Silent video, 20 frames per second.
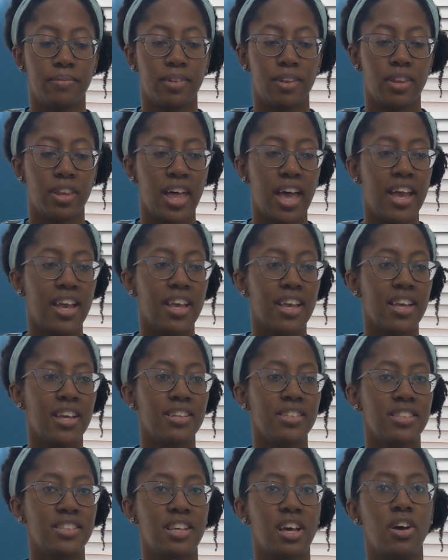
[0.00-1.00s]

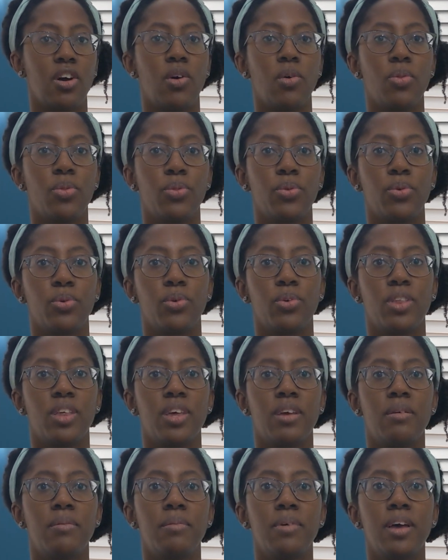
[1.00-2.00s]
leggings as I go through
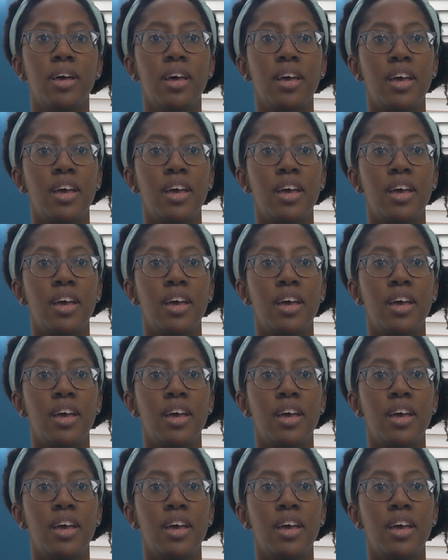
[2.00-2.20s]
them.